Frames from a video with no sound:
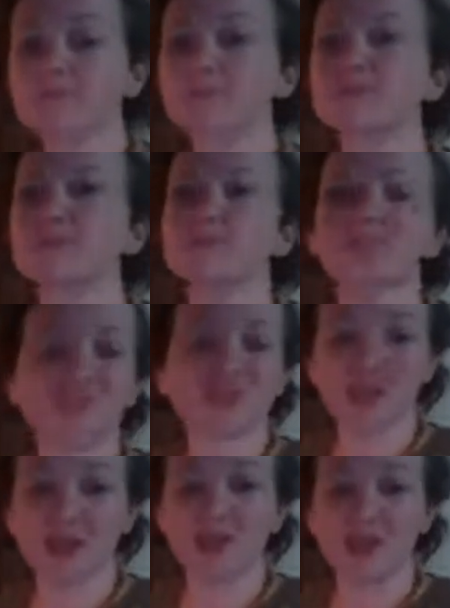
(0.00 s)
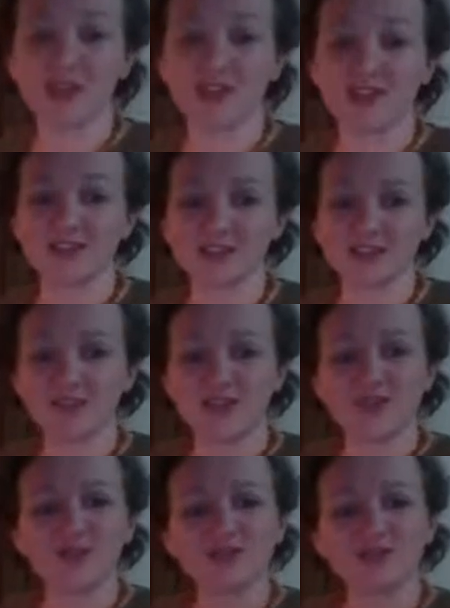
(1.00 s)
It's just that easy. I
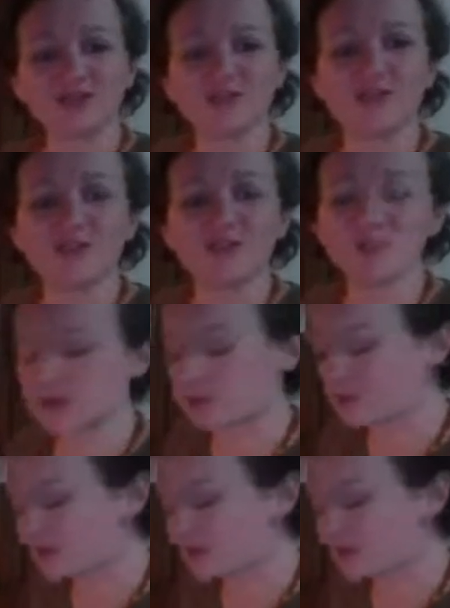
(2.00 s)
wish you could taste this.